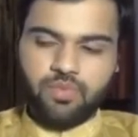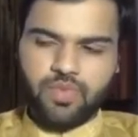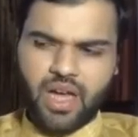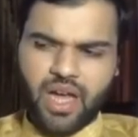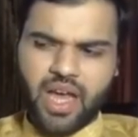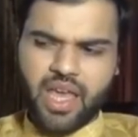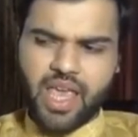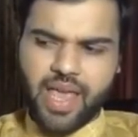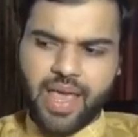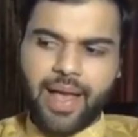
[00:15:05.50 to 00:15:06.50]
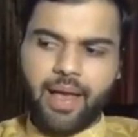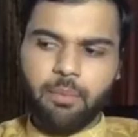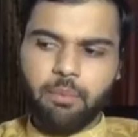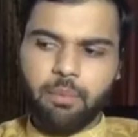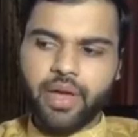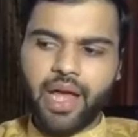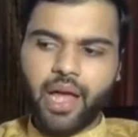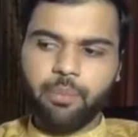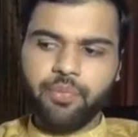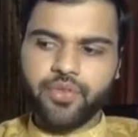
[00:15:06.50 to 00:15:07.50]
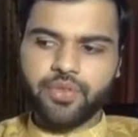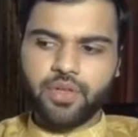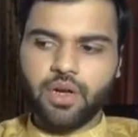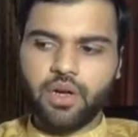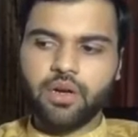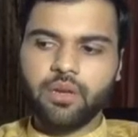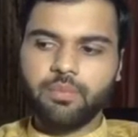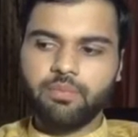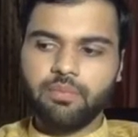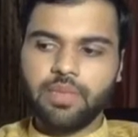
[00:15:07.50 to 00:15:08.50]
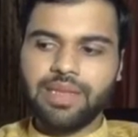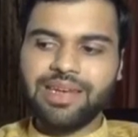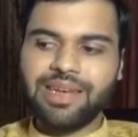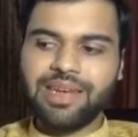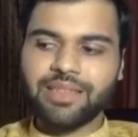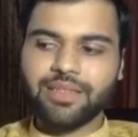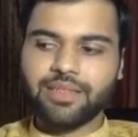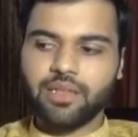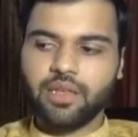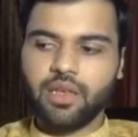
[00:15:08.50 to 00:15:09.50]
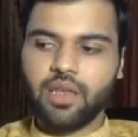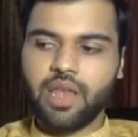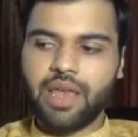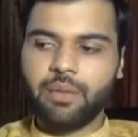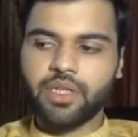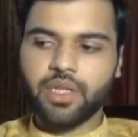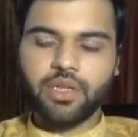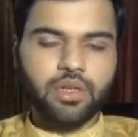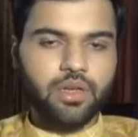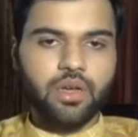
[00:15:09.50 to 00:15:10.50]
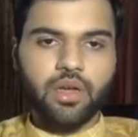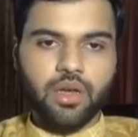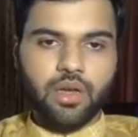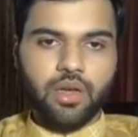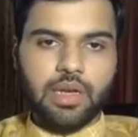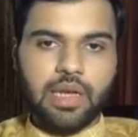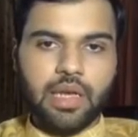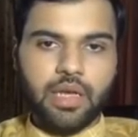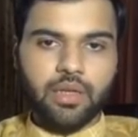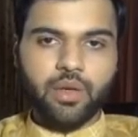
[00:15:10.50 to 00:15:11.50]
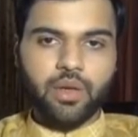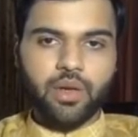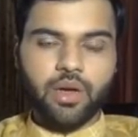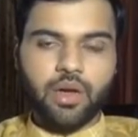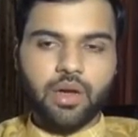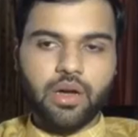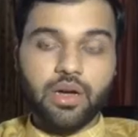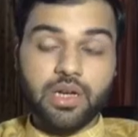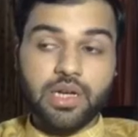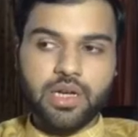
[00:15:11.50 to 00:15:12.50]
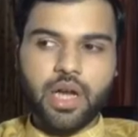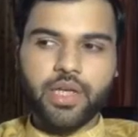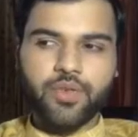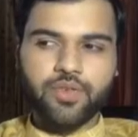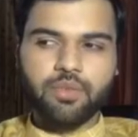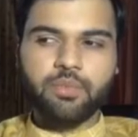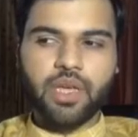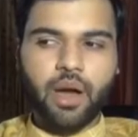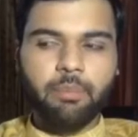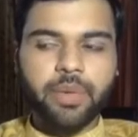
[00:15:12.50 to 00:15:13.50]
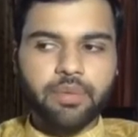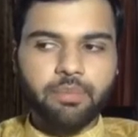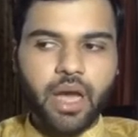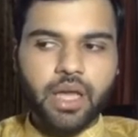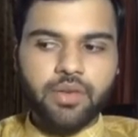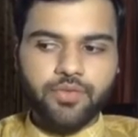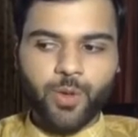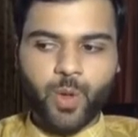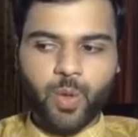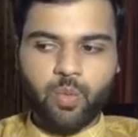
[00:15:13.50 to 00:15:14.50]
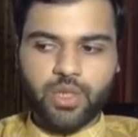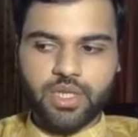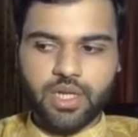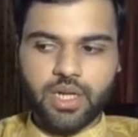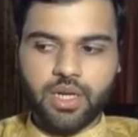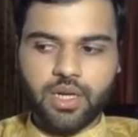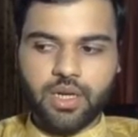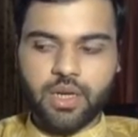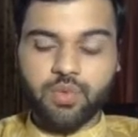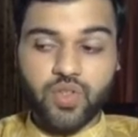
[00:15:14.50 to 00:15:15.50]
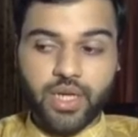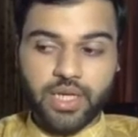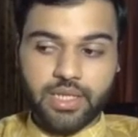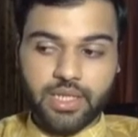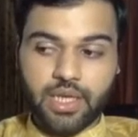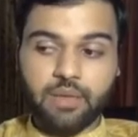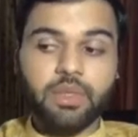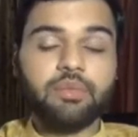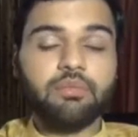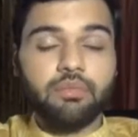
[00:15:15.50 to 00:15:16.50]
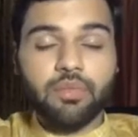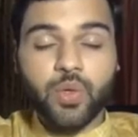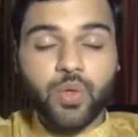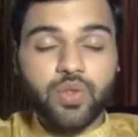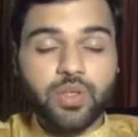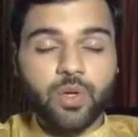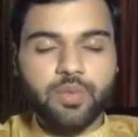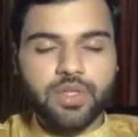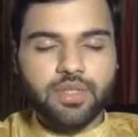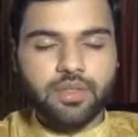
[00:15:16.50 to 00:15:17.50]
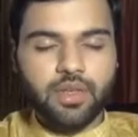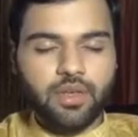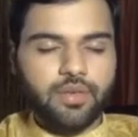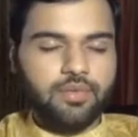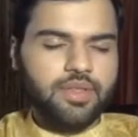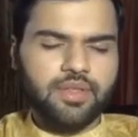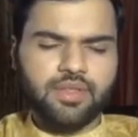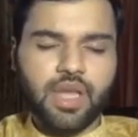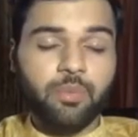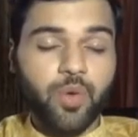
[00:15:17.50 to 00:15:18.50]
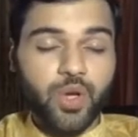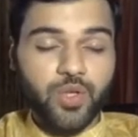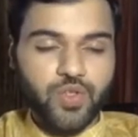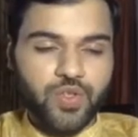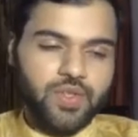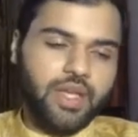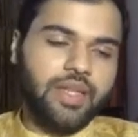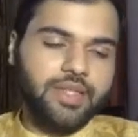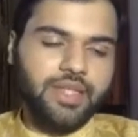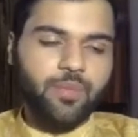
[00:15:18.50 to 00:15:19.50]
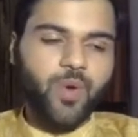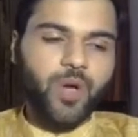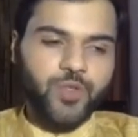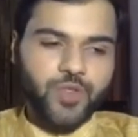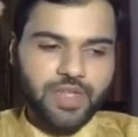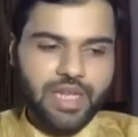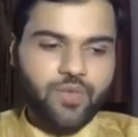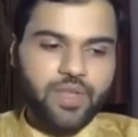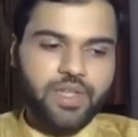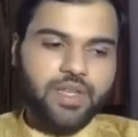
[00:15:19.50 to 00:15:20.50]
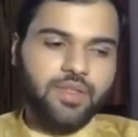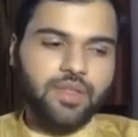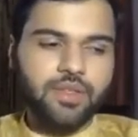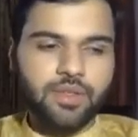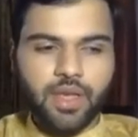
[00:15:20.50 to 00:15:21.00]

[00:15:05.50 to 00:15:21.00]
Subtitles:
I am perhaps less inhibited. Like earlier, I used to be a bit mindful of what I was writing. I mean, there's always this subconscious, at a subconscious level, there's this